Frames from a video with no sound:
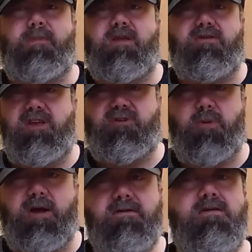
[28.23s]
This
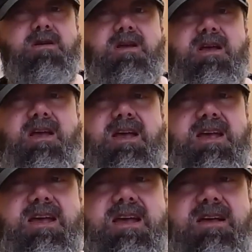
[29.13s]
one
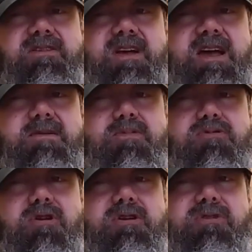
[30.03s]
is a
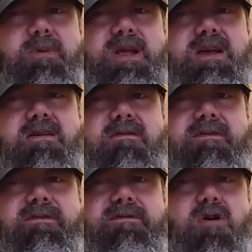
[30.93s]
prize winning
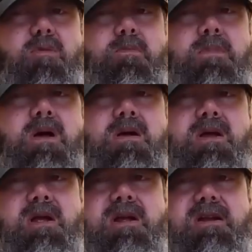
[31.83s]
from
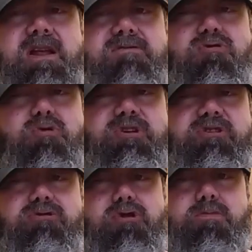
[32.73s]
Leroy
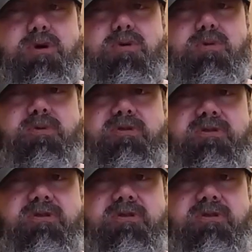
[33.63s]
Screwballs.